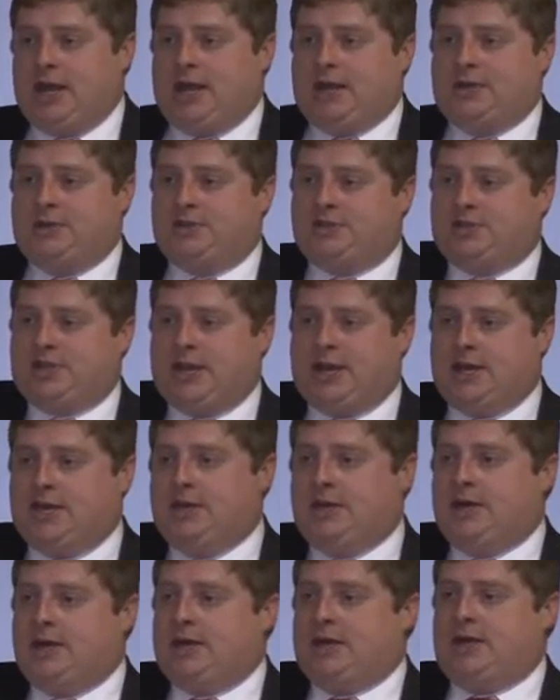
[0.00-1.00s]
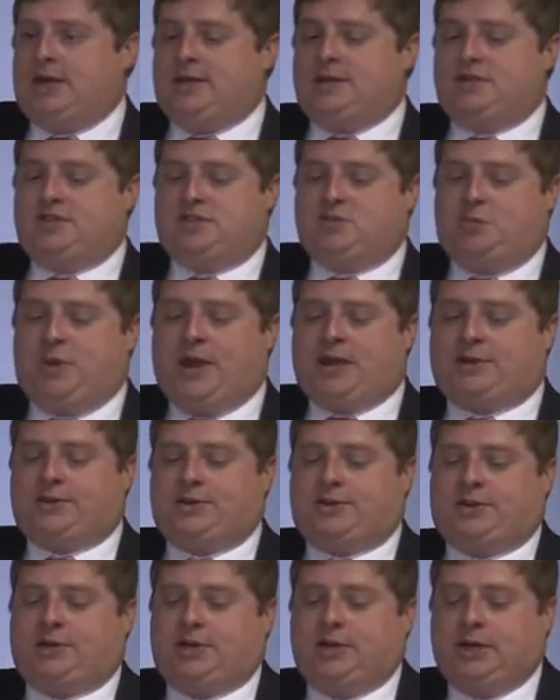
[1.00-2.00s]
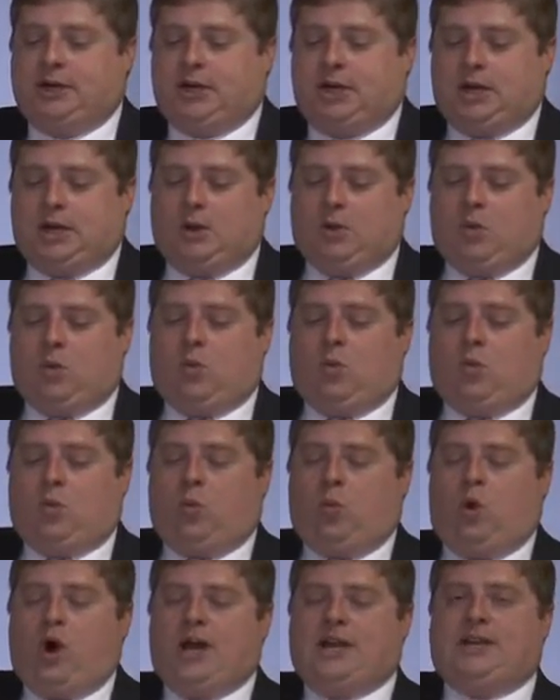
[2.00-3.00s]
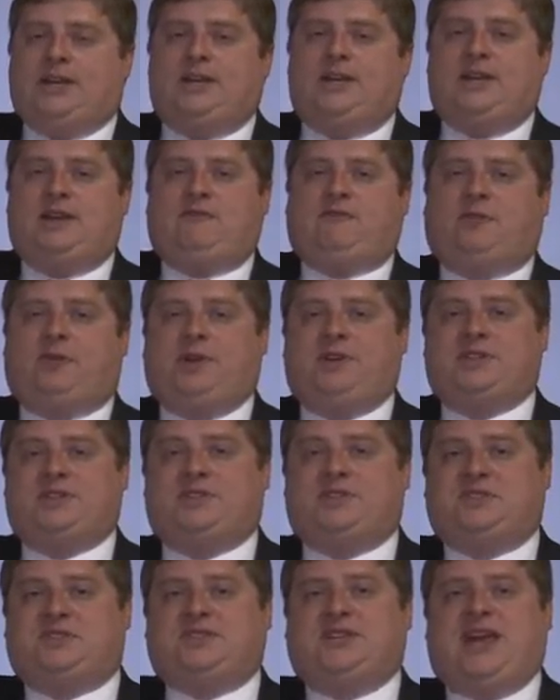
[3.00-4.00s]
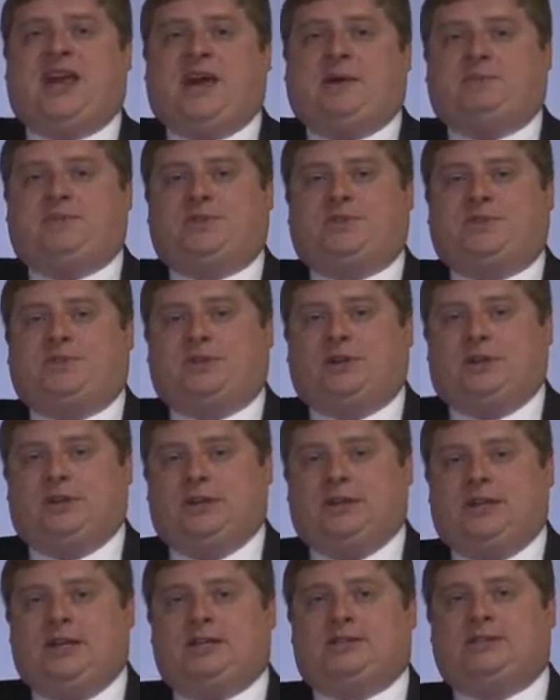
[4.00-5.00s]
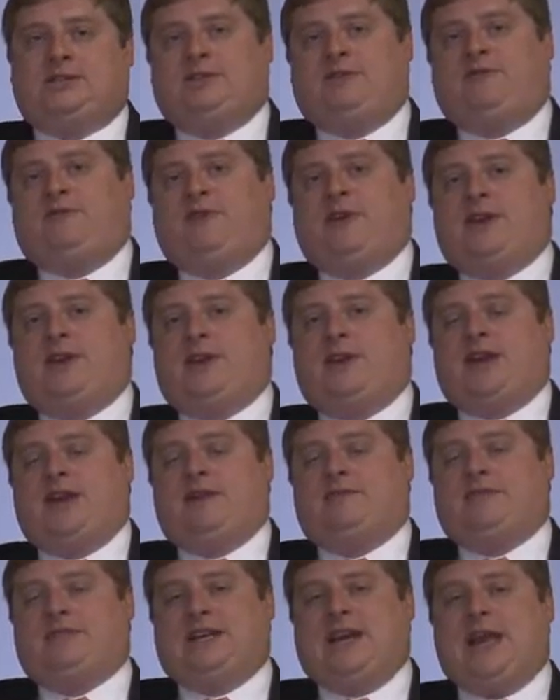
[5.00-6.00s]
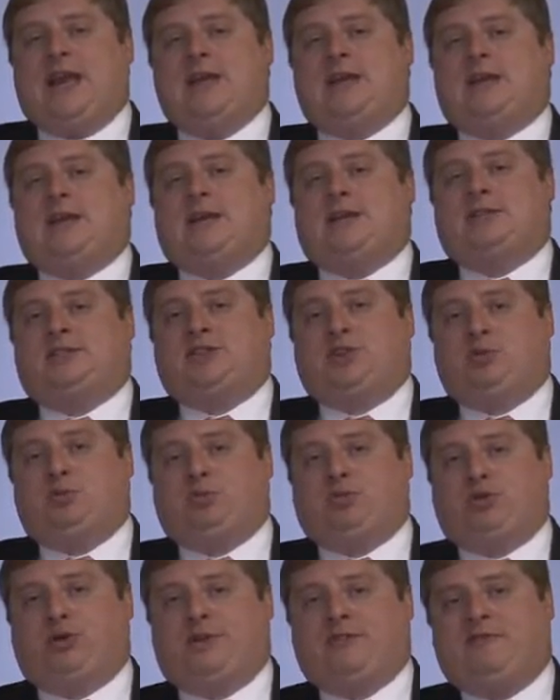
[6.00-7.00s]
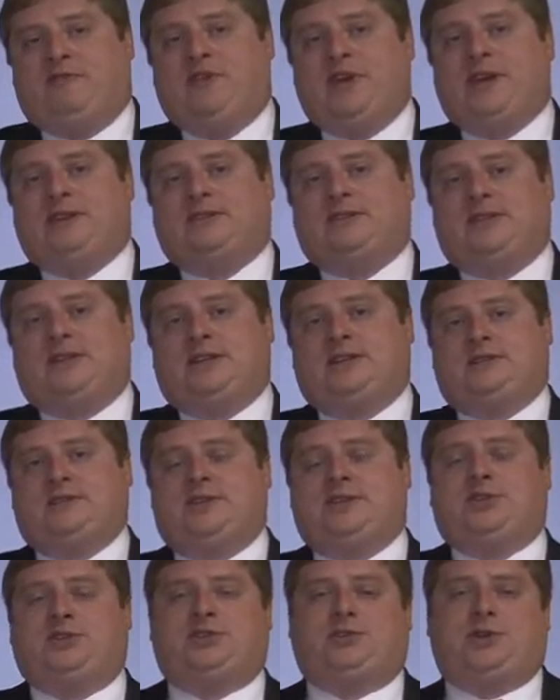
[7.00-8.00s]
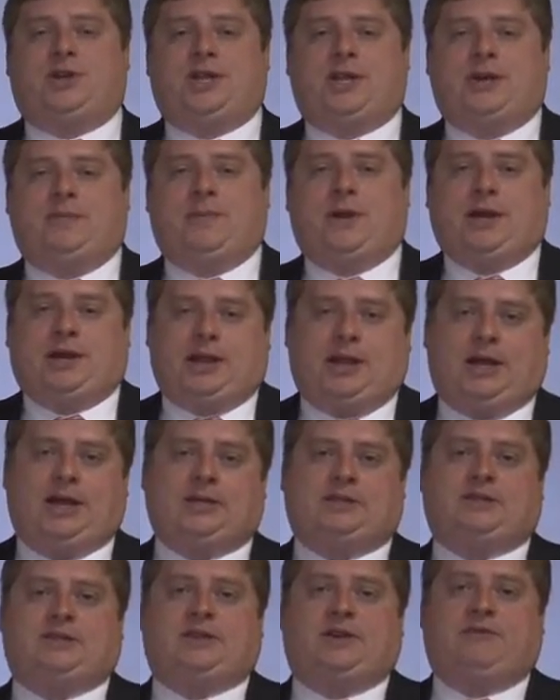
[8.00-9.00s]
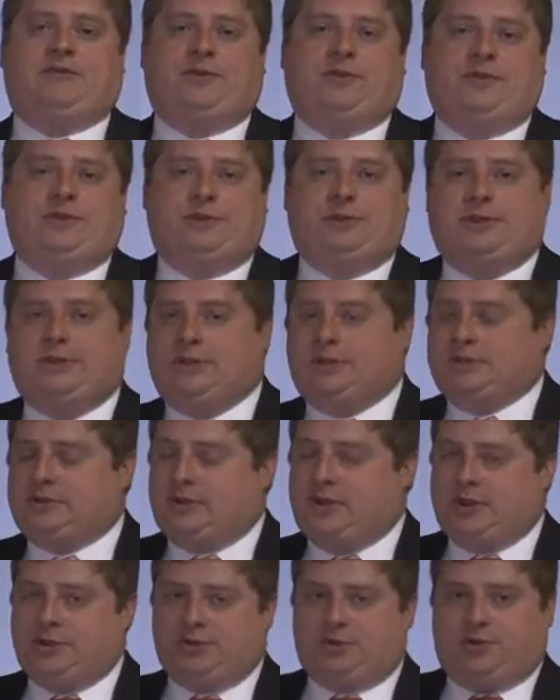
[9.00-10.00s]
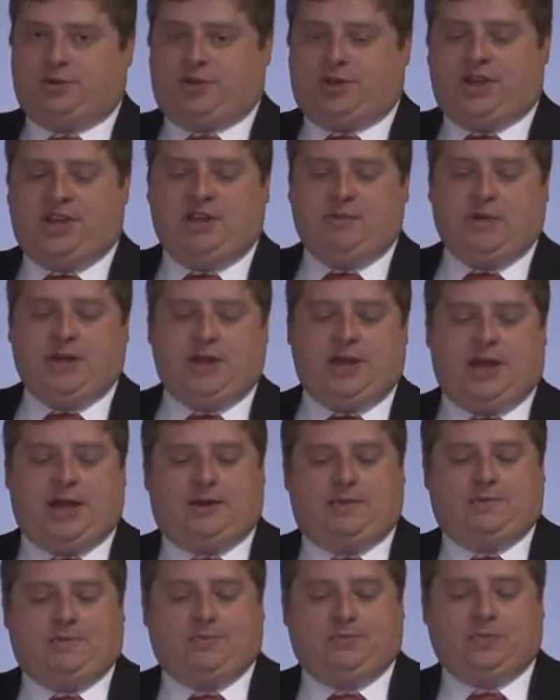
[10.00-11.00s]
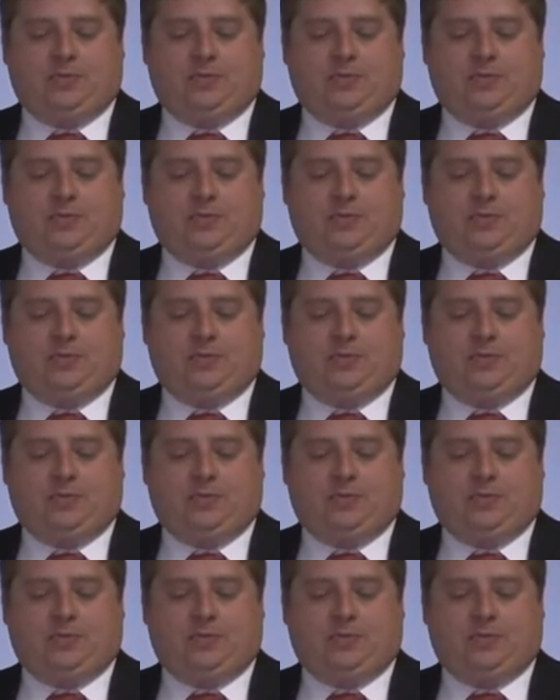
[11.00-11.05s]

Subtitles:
and you say, Inspector, what different steps could this defendant have taken to prevent this injury that my client suffered? So there's your theme again.